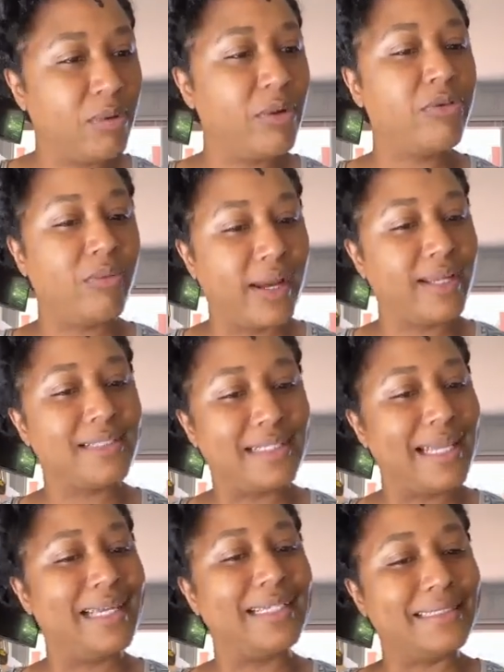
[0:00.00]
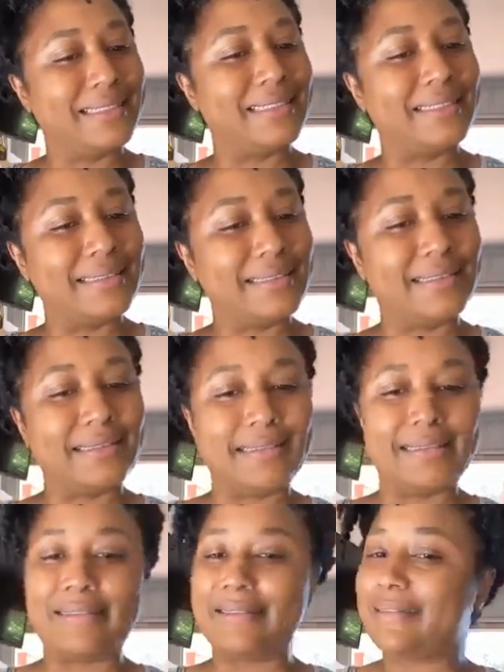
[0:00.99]
Birthrights,
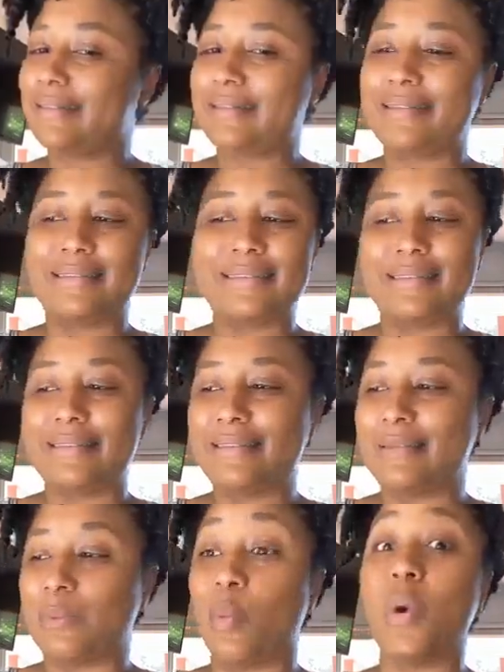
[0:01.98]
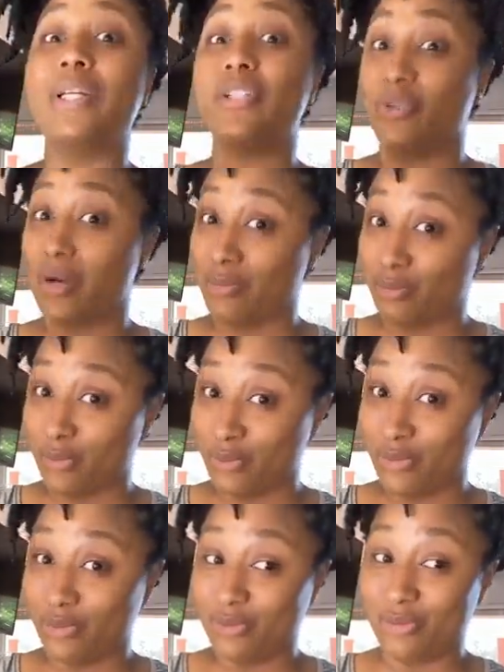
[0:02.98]
legacies, one drop
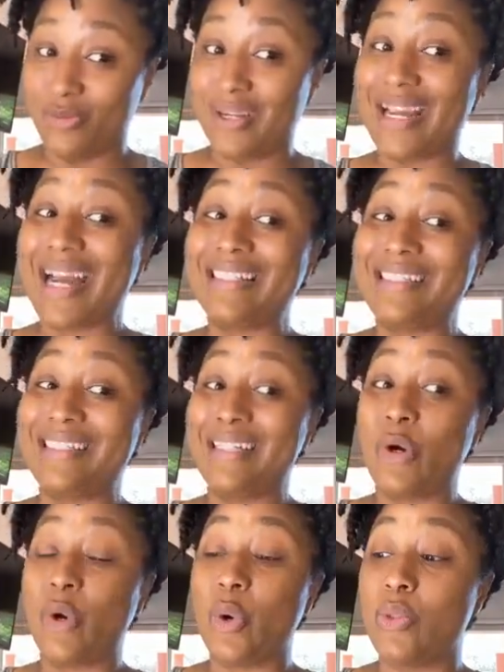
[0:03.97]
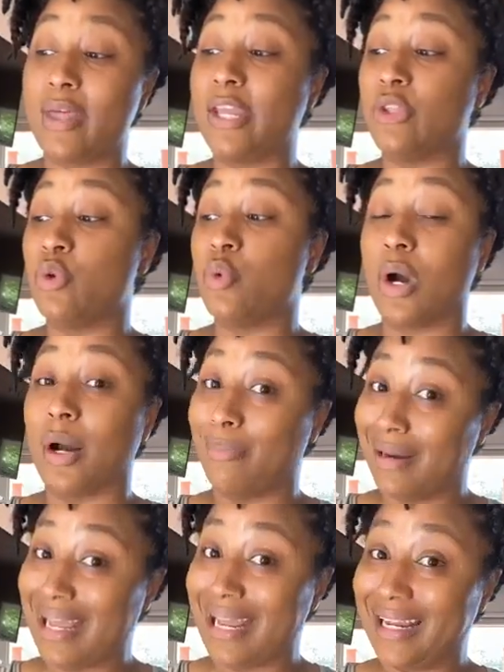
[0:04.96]
rule. We got to know that you
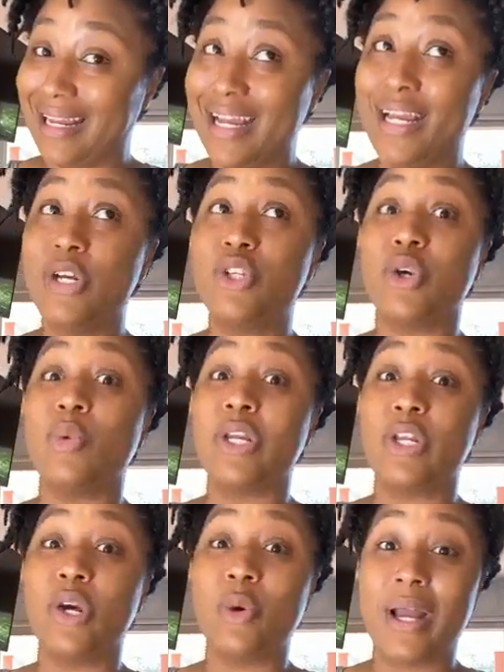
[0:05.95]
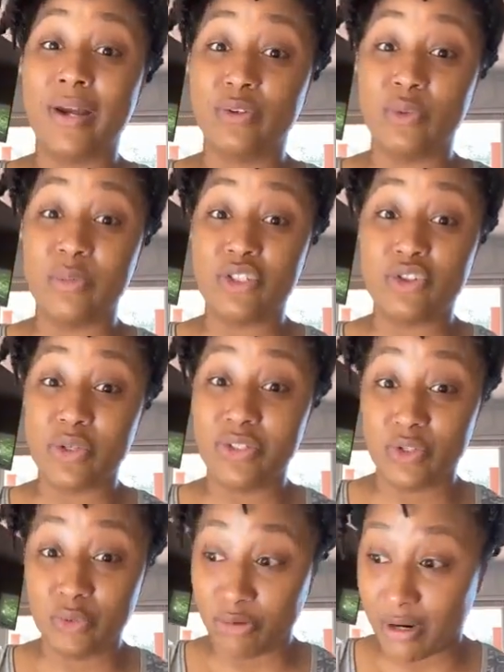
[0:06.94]
are black so we know how to
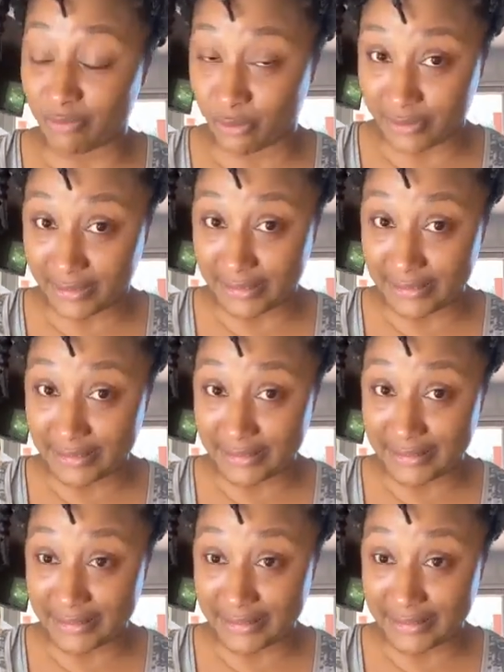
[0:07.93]
mistreat you properly.